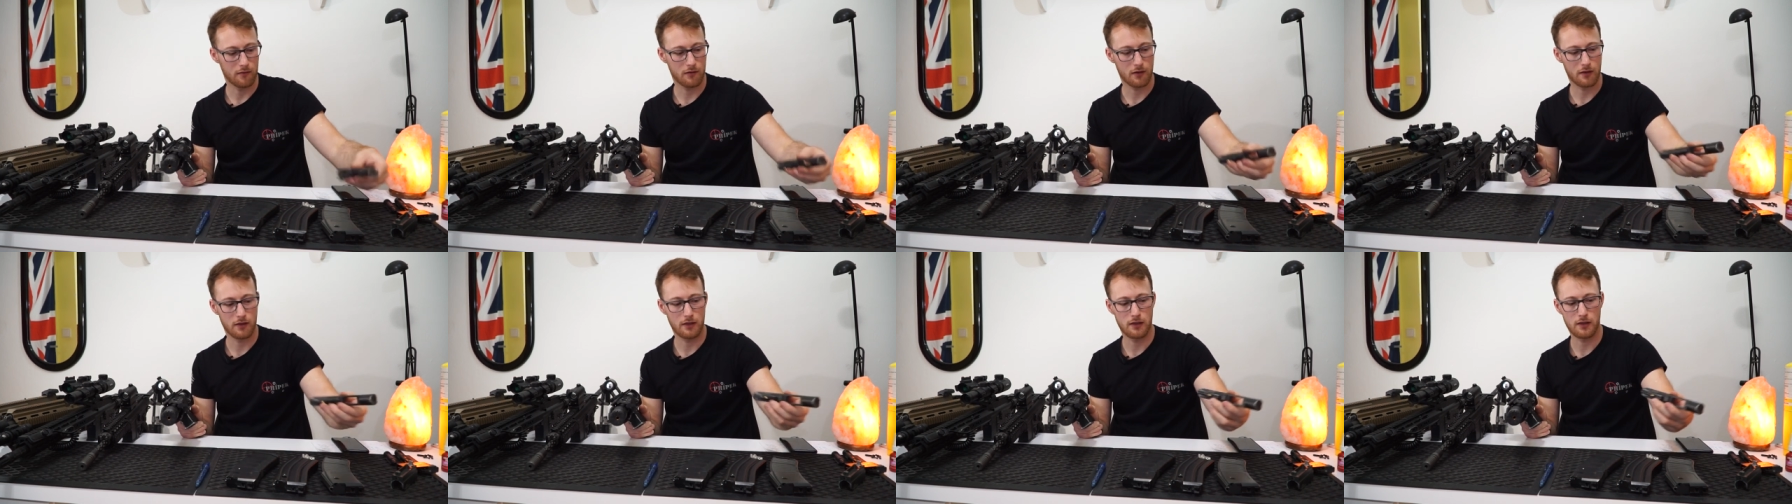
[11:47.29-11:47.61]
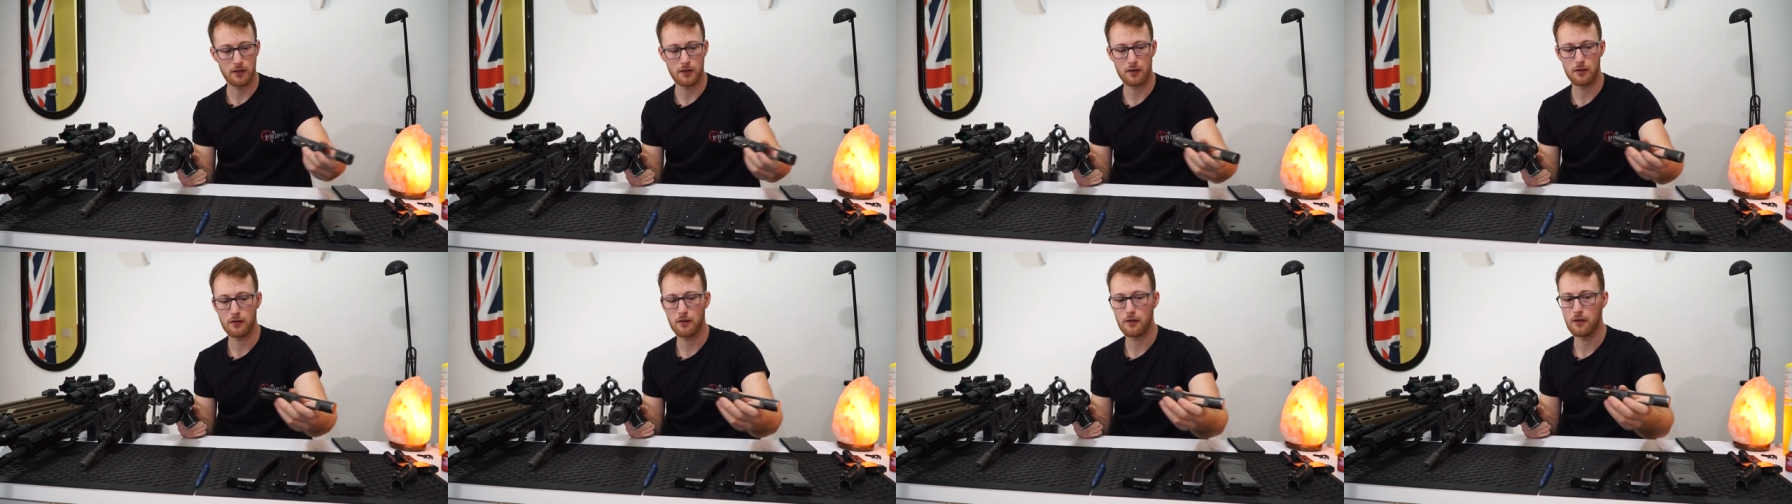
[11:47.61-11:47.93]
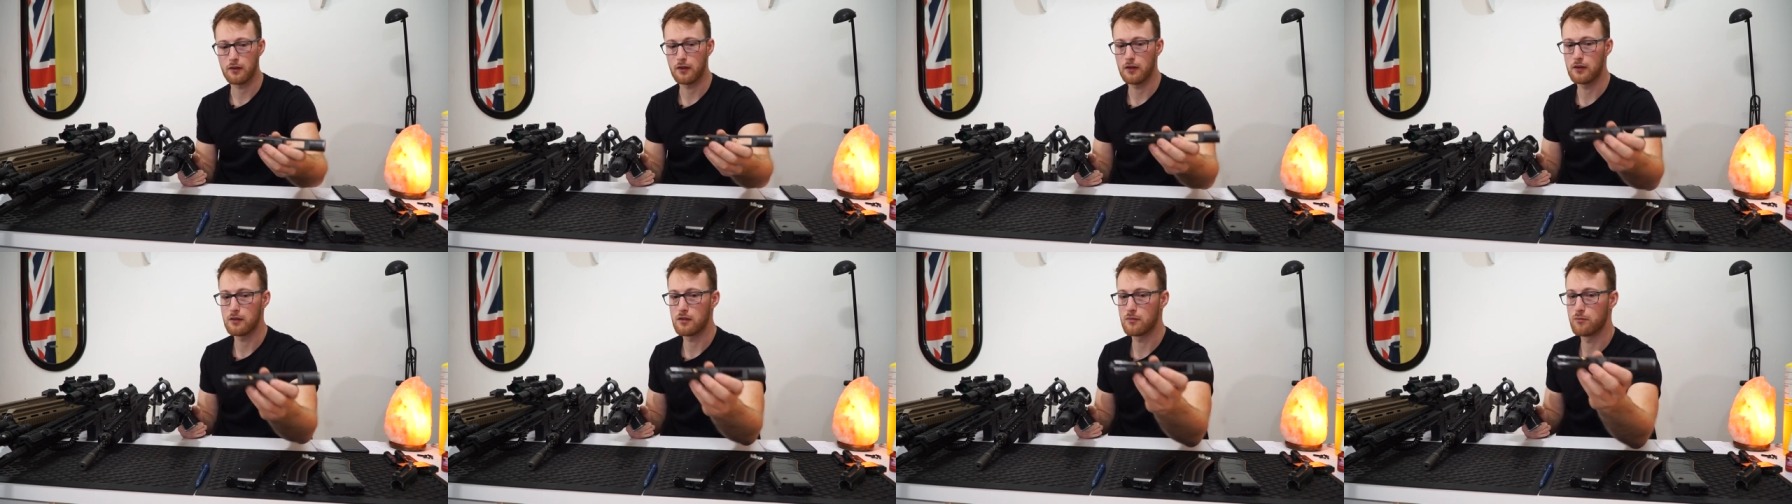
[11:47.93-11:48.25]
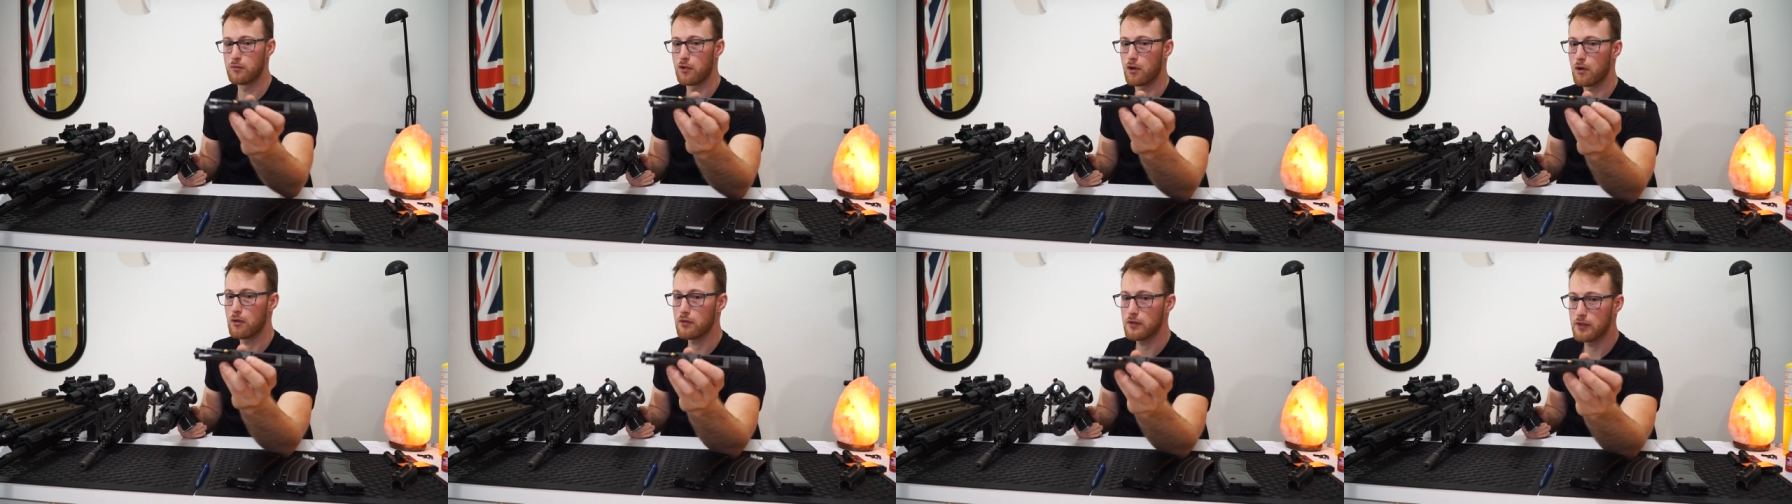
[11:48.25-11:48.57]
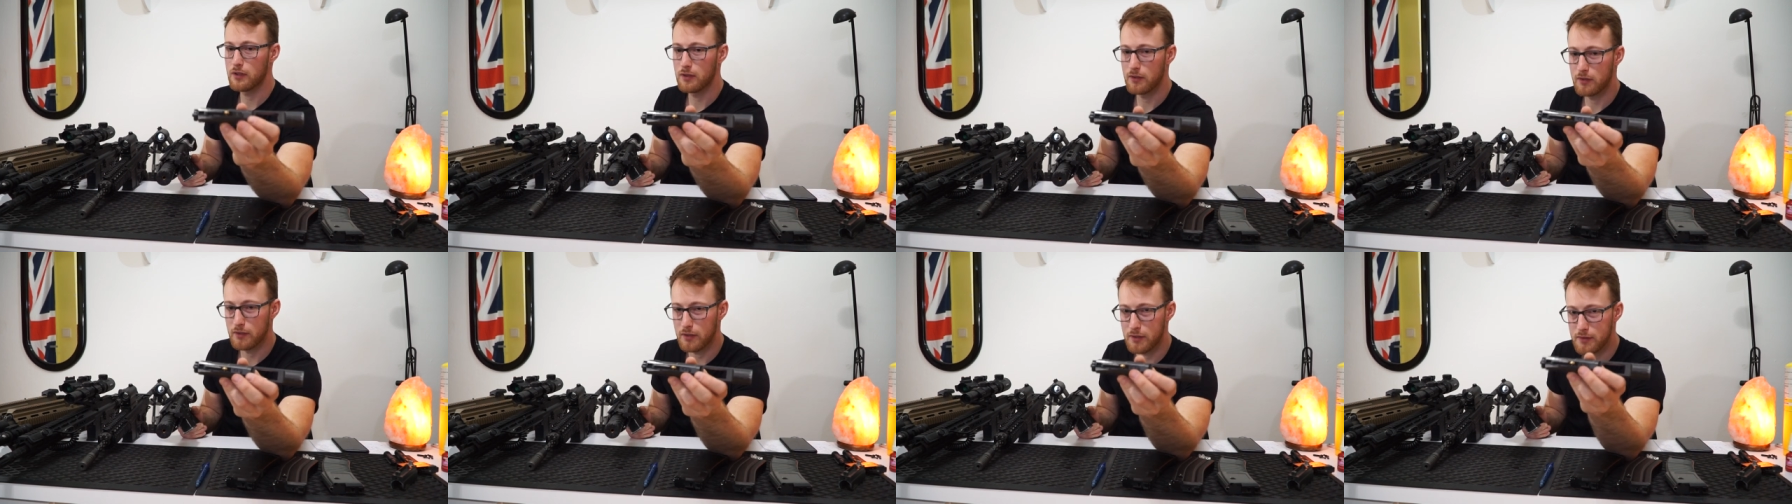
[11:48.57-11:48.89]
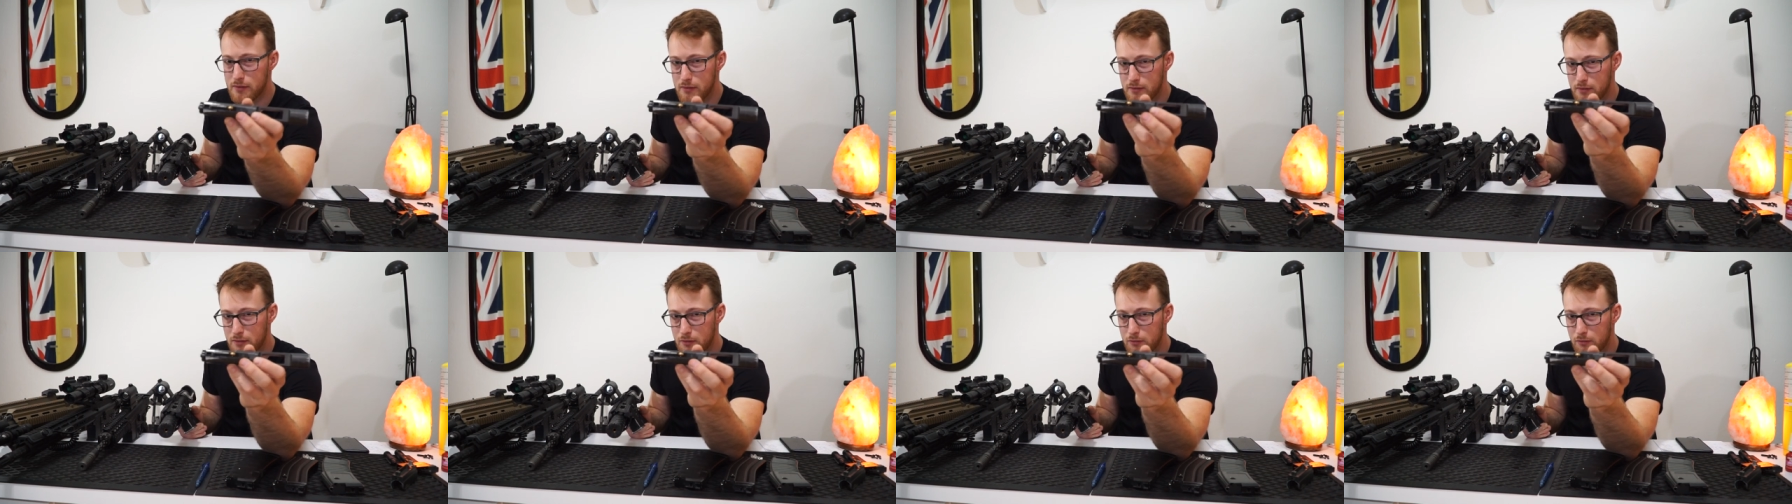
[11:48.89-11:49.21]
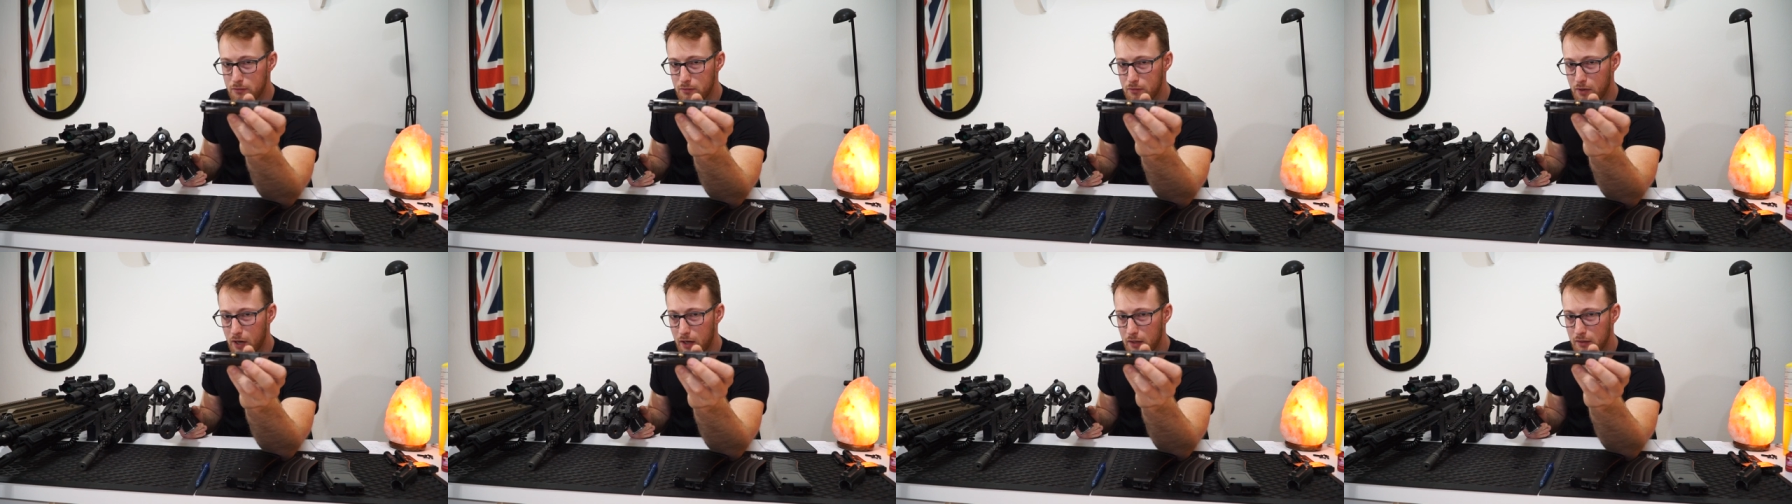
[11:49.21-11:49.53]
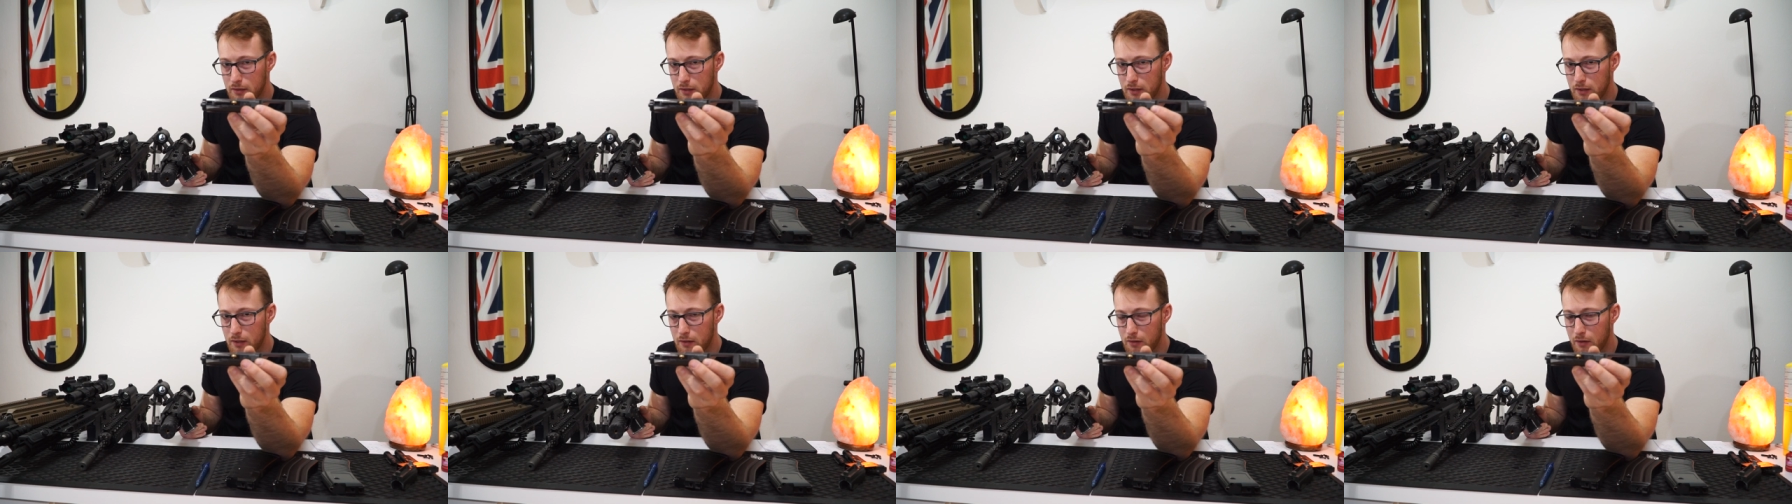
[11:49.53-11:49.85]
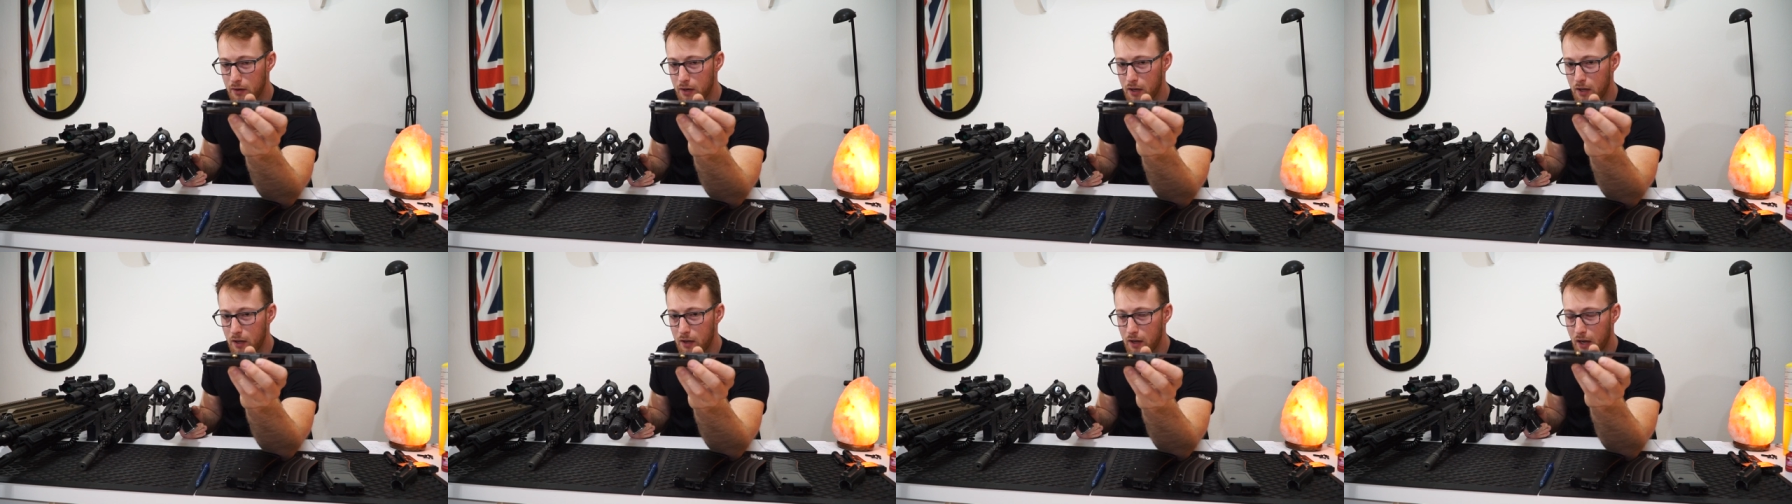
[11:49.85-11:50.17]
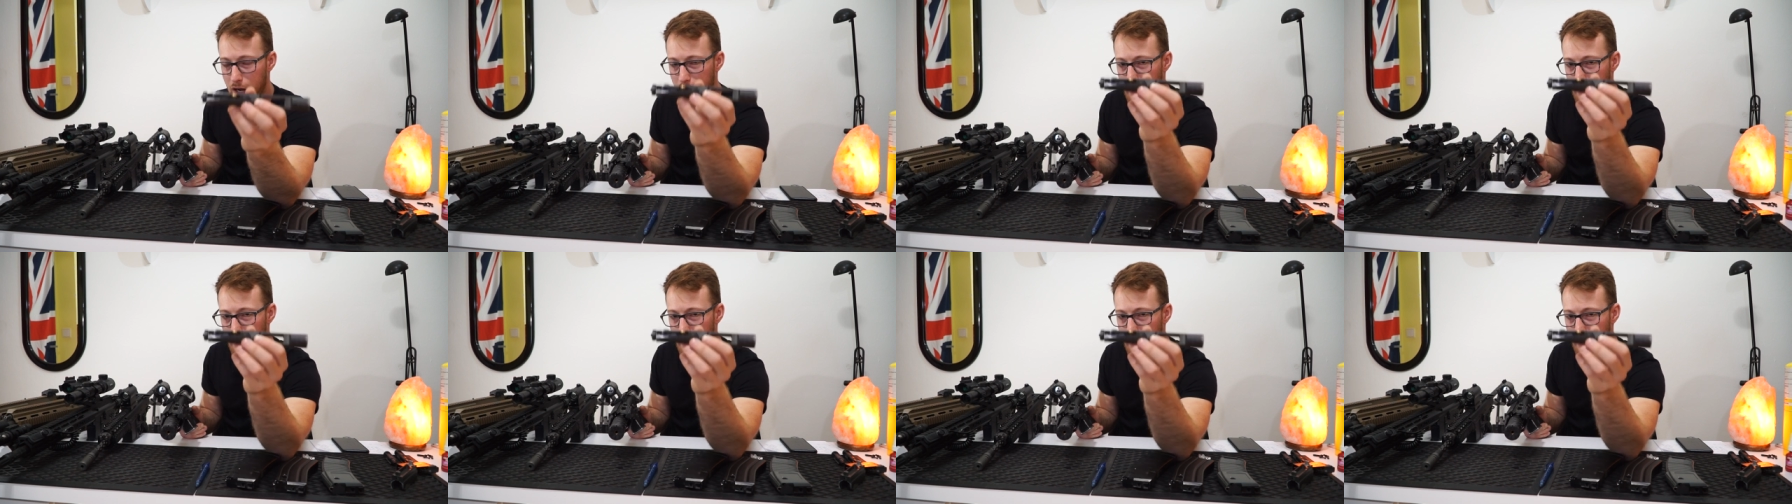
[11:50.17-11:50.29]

Even here in the bolt, this screw right here,